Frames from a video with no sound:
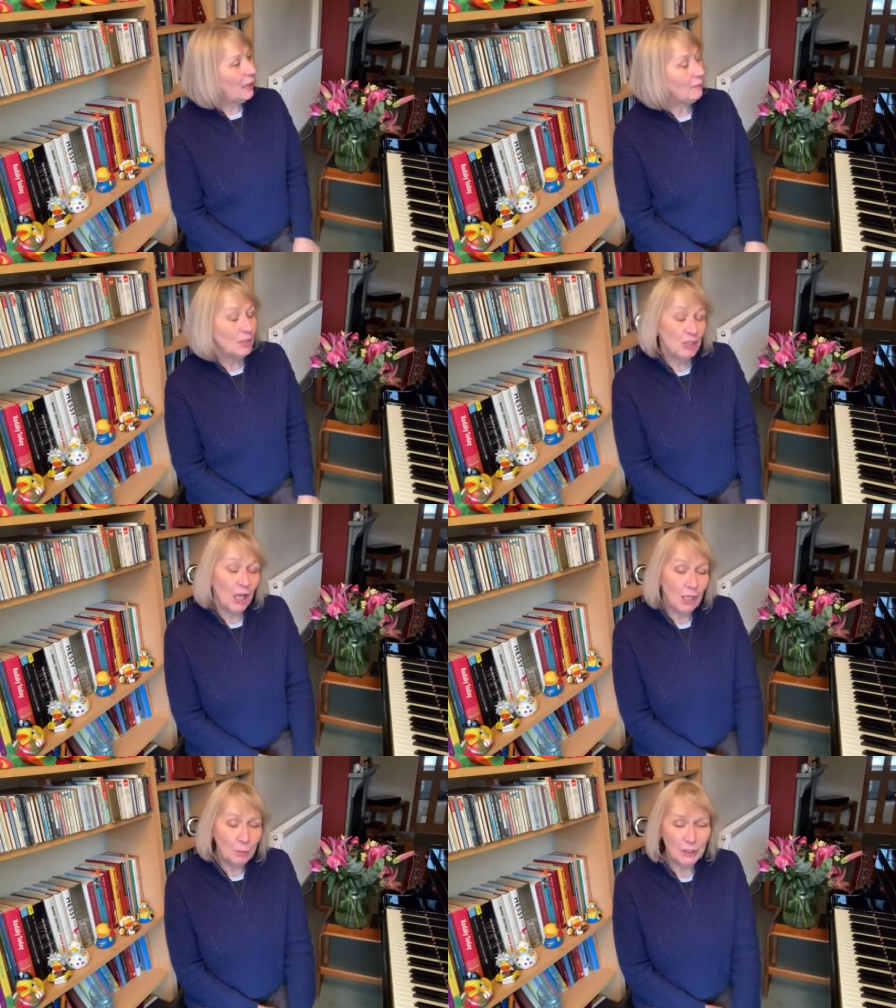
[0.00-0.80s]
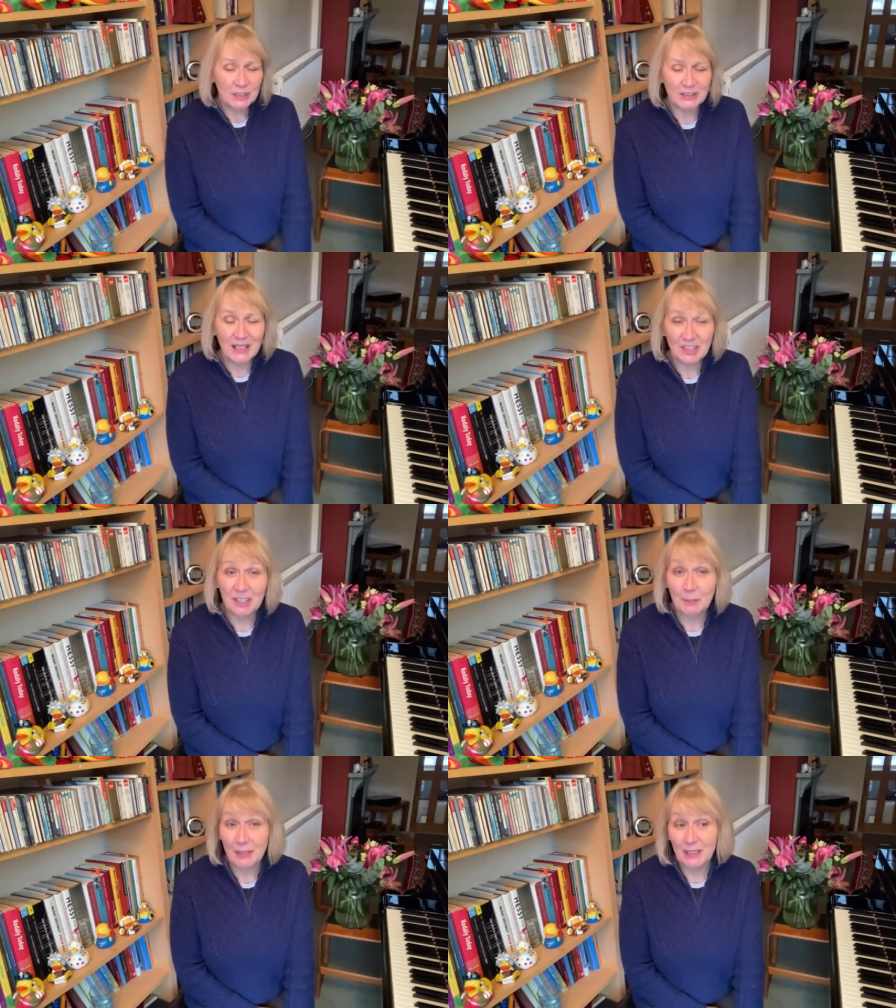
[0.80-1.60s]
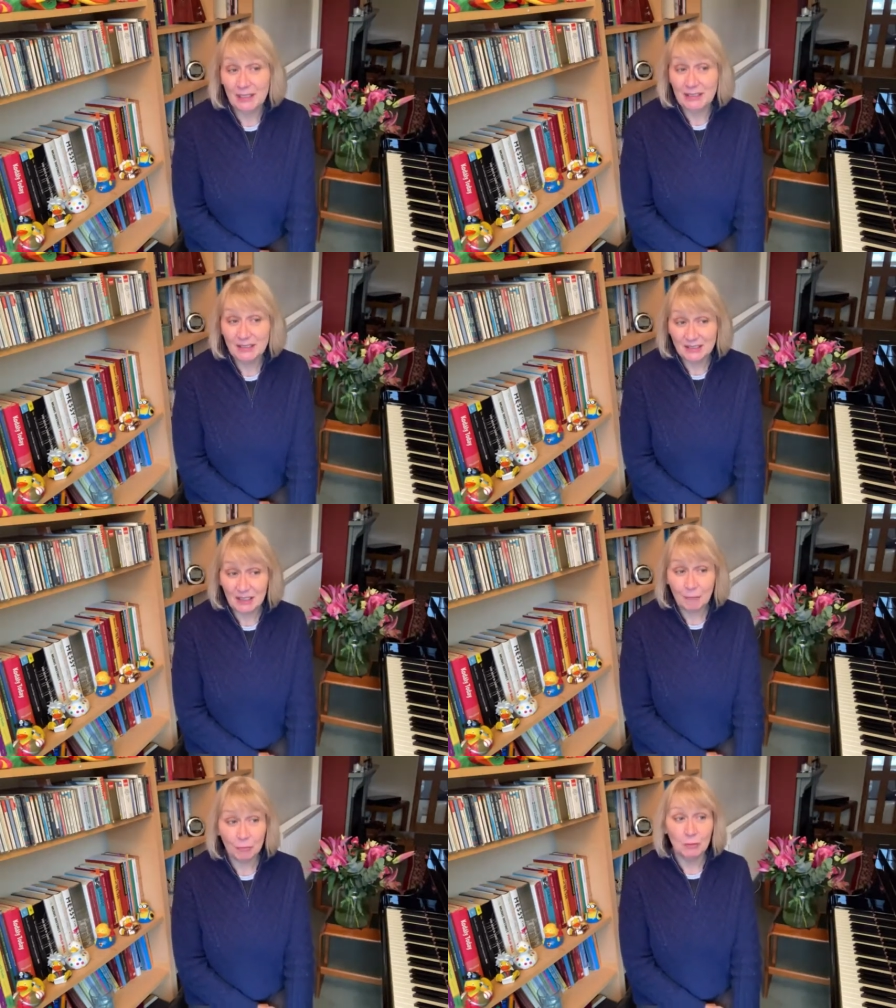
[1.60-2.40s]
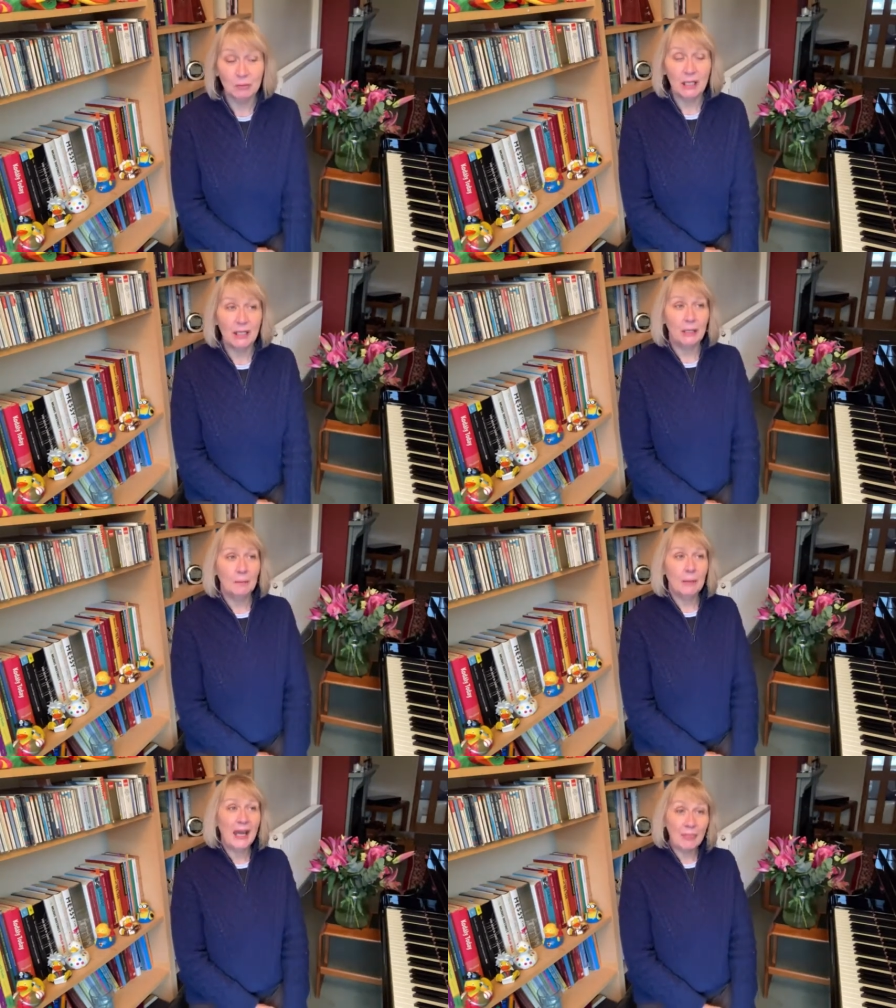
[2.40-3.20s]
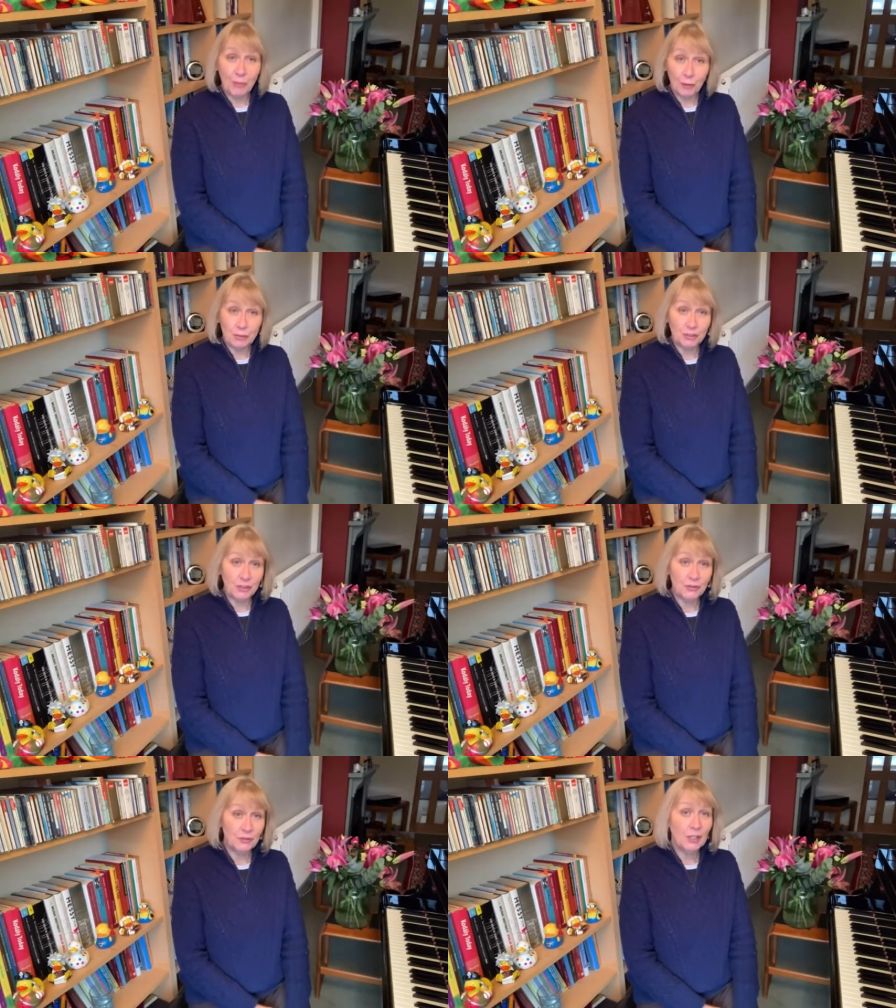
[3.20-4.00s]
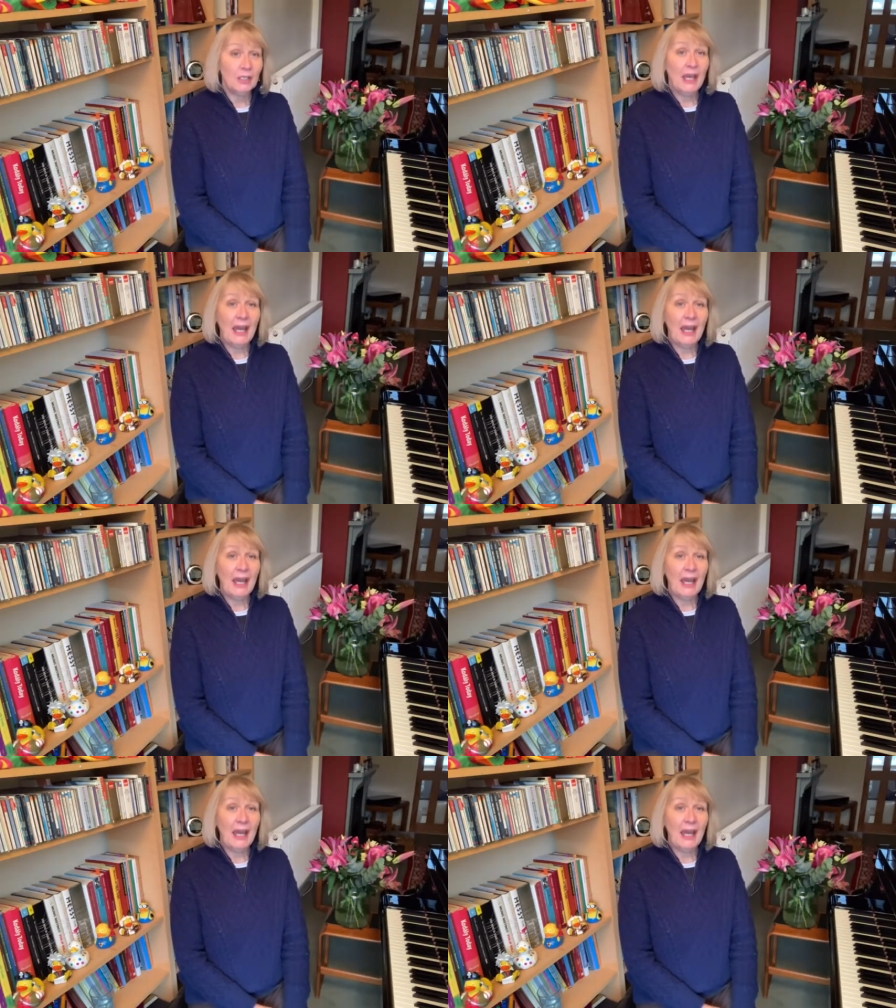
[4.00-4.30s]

Her works actually appear in several anthologies,